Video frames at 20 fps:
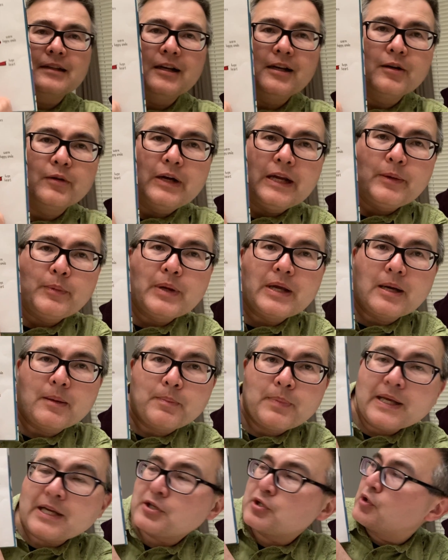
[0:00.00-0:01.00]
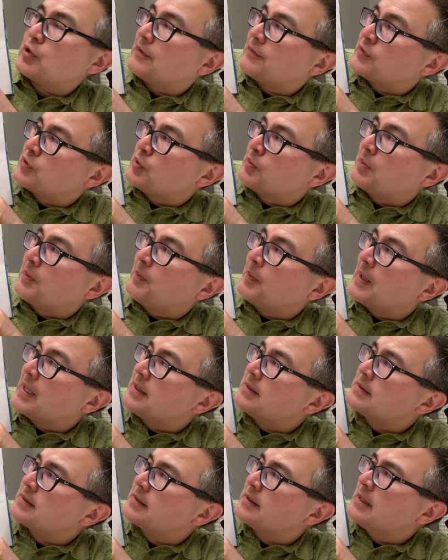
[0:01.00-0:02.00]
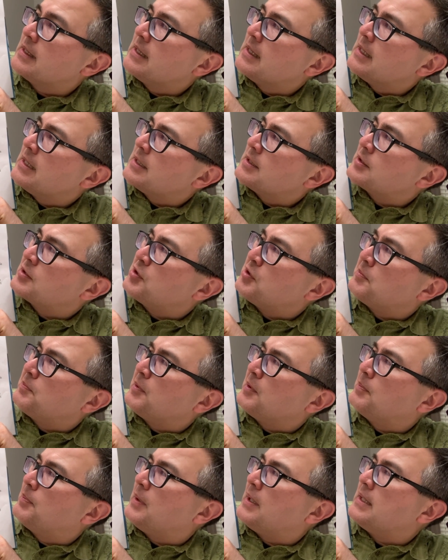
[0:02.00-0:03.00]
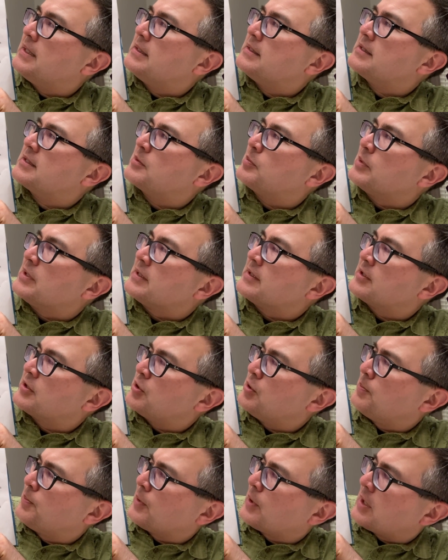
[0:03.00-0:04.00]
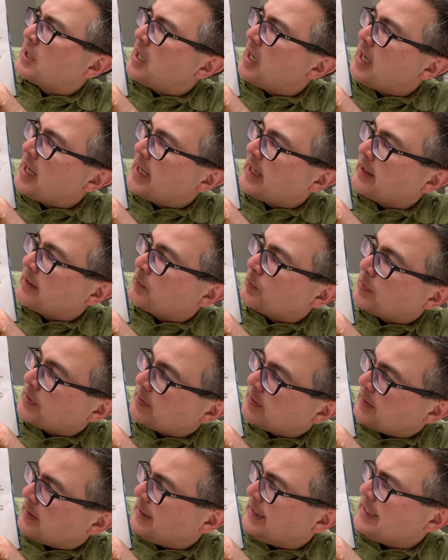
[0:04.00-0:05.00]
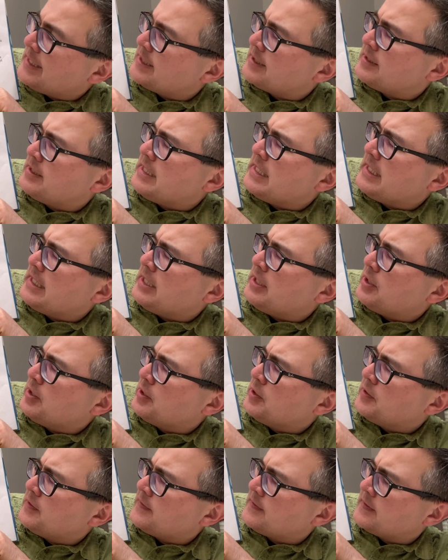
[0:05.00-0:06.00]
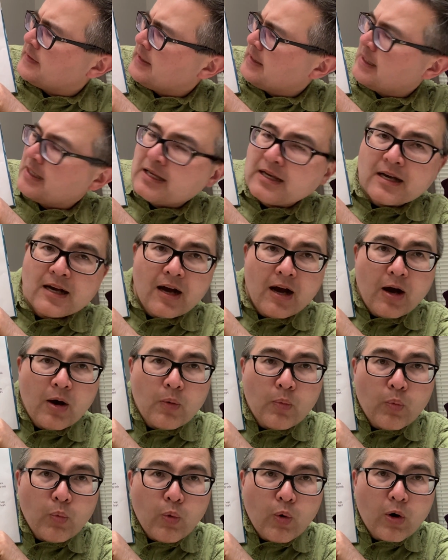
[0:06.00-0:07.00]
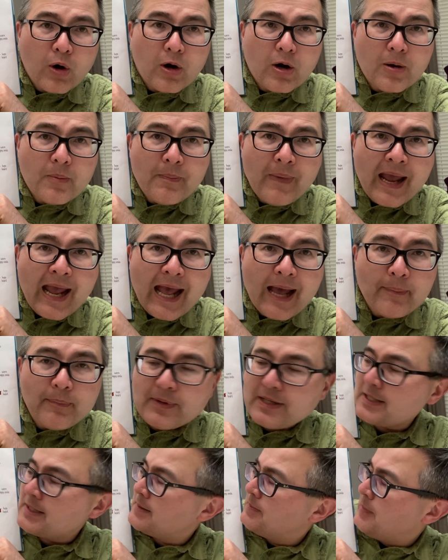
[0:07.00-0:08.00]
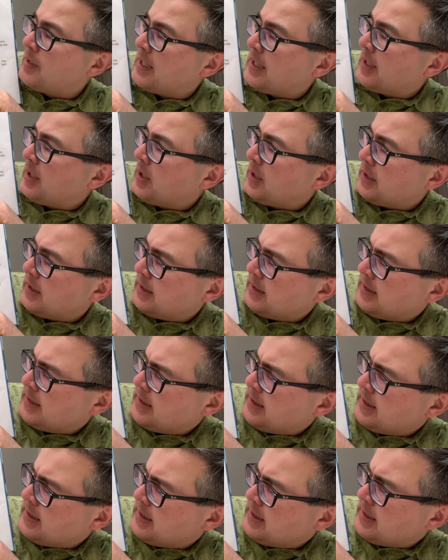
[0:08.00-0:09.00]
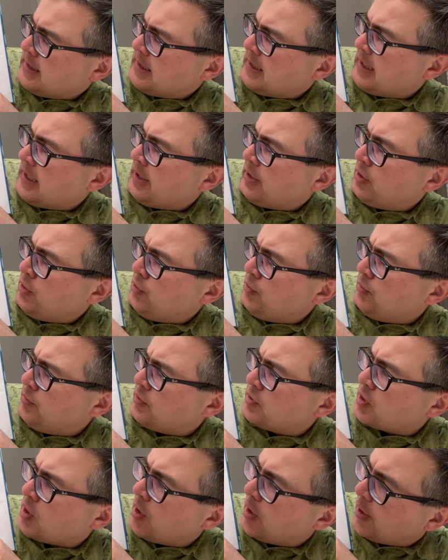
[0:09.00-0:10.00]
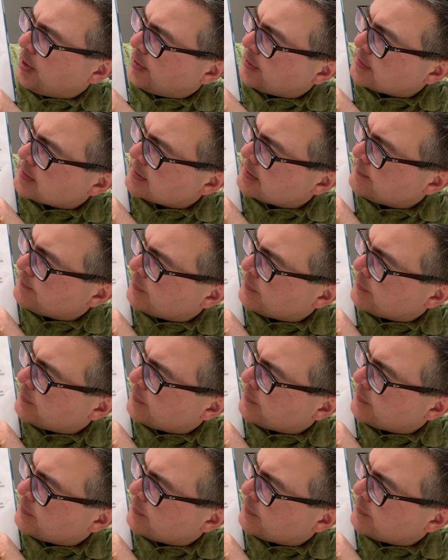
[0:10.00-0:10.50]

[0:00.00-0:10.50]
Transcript: All right, we got a picture of SUPERBUNS. SUPERBUNS was super kind, with listening ears, a warm, happy smile, a huge heart,